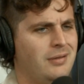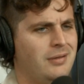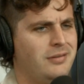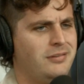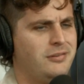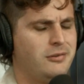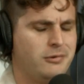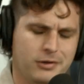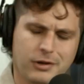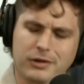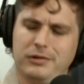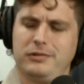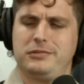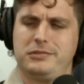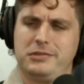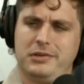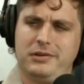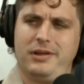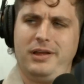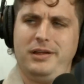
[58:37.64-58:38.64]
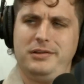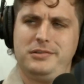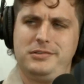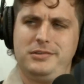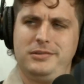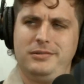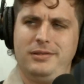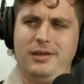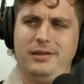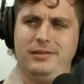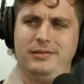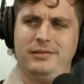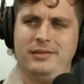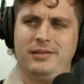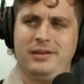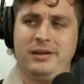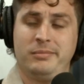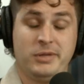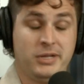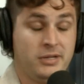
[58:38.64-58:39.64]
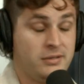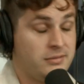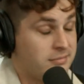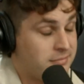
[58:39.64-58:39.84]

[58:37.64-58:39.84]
do girls your age do that? And I'm like,